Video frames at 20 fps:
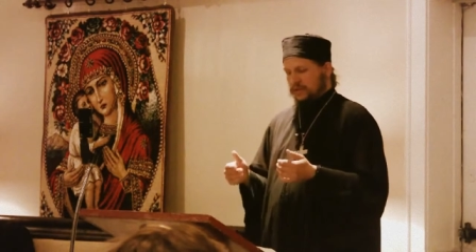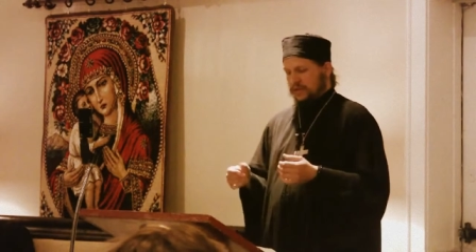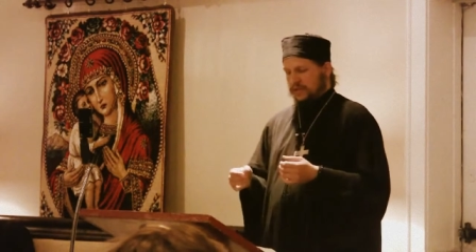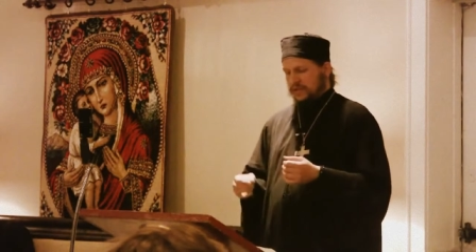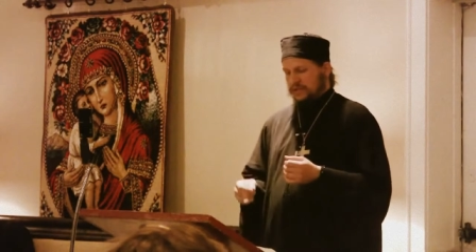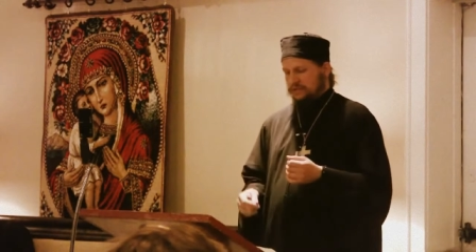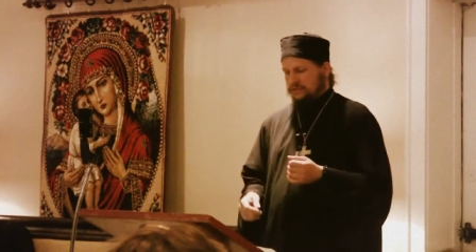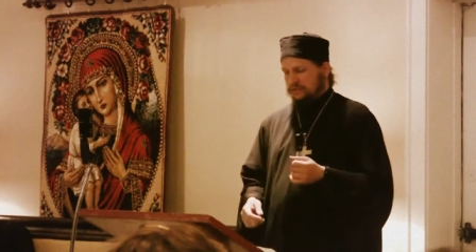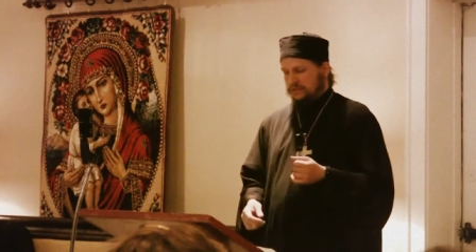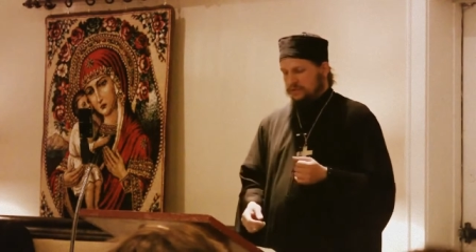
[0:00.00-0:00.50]

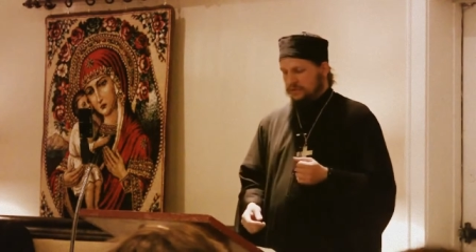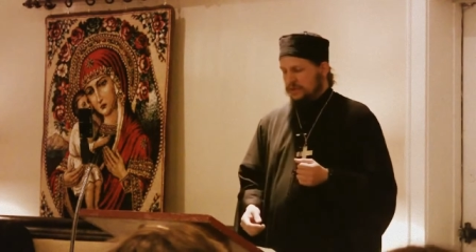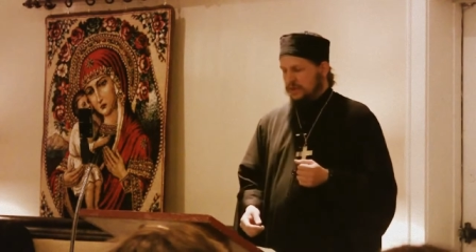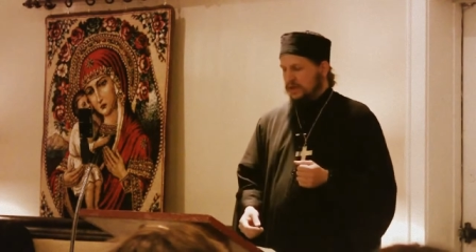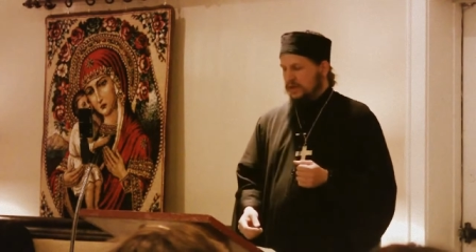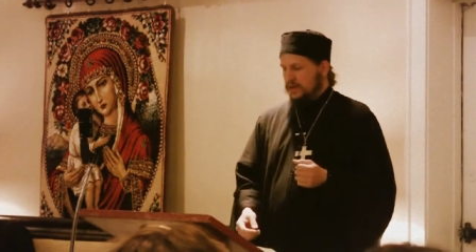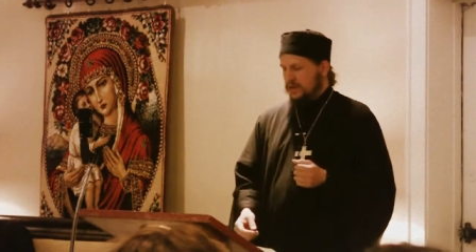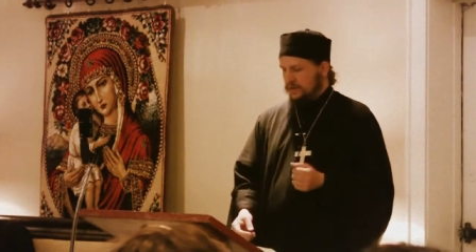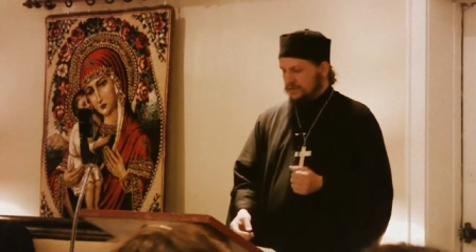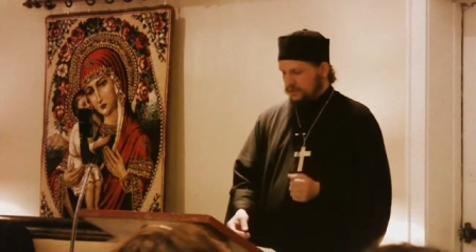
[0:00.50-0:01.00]
get into
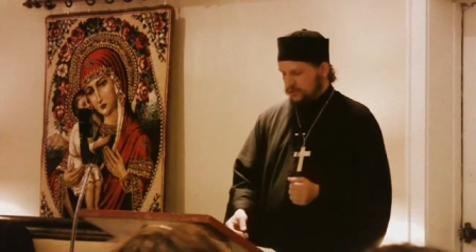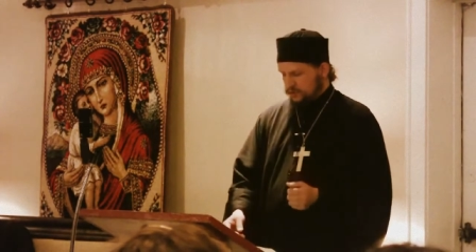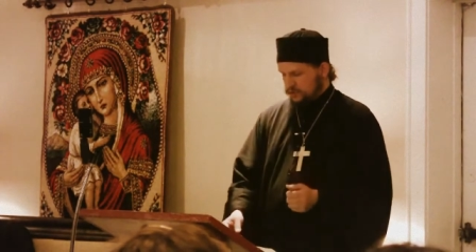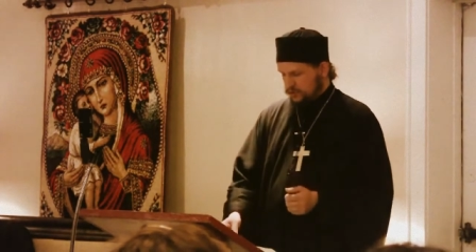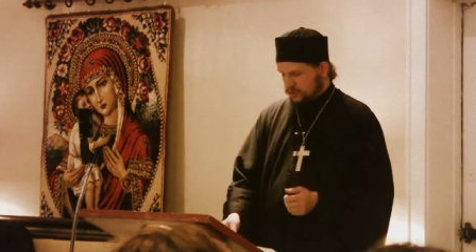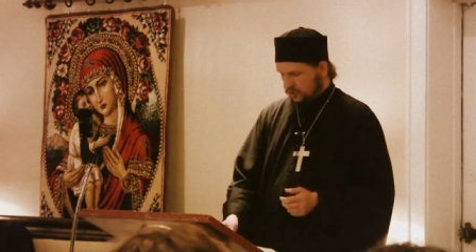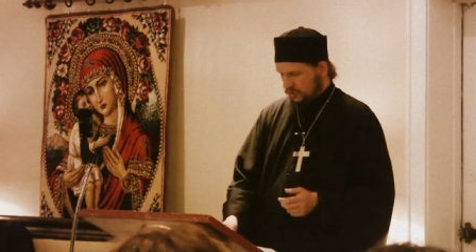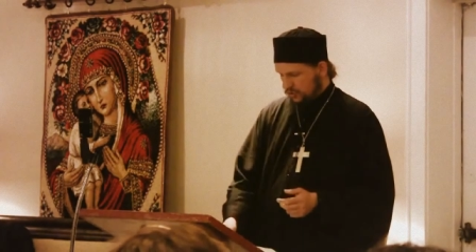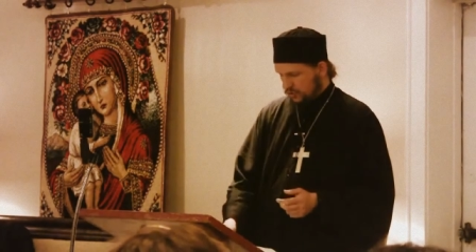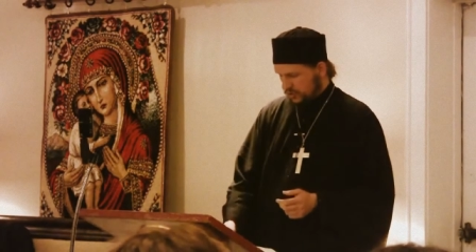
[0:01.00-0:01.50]
a few
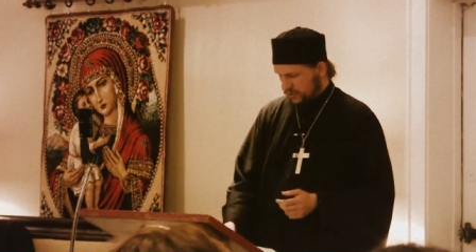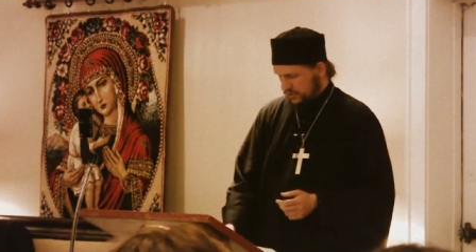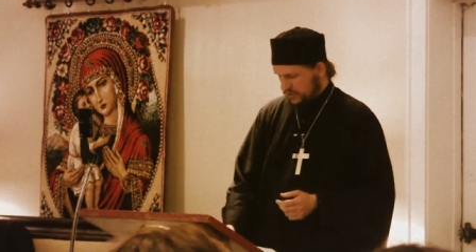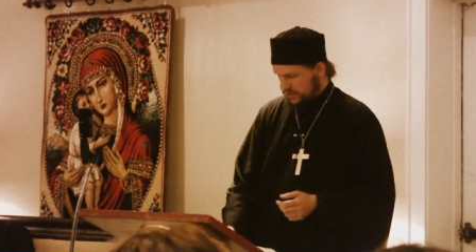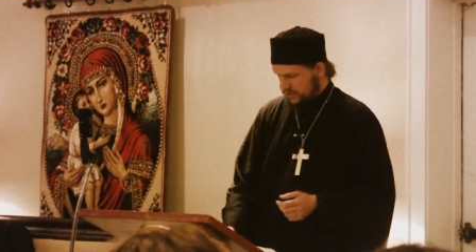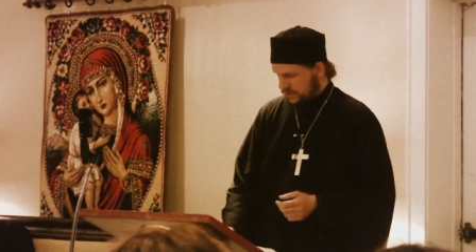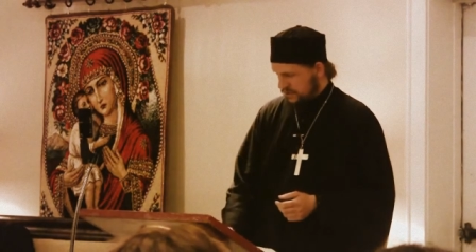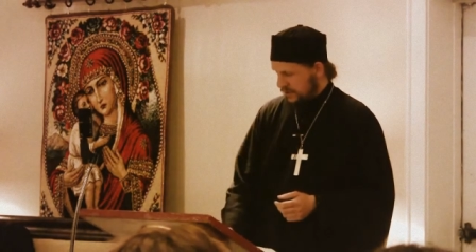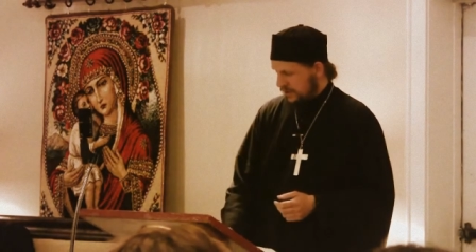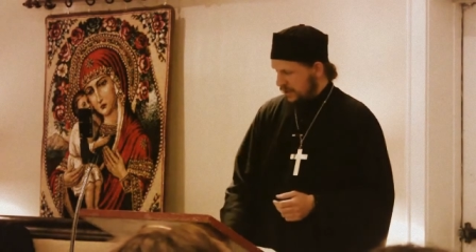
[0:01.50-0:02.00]

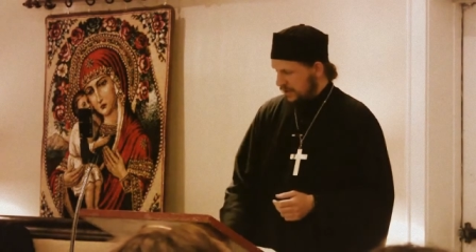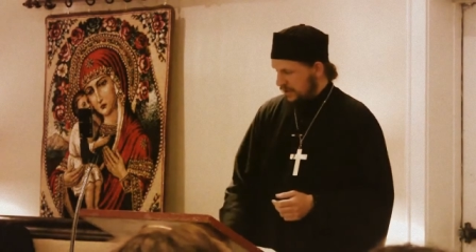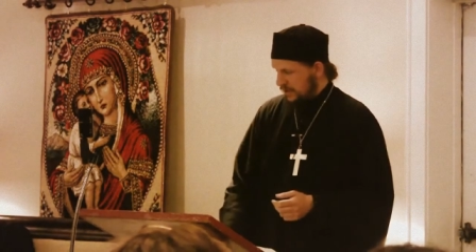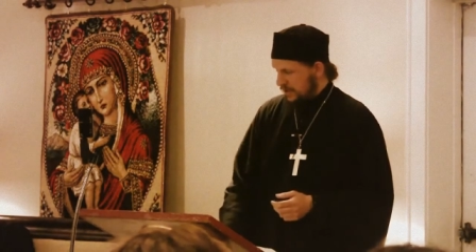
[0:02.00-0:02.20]
stories.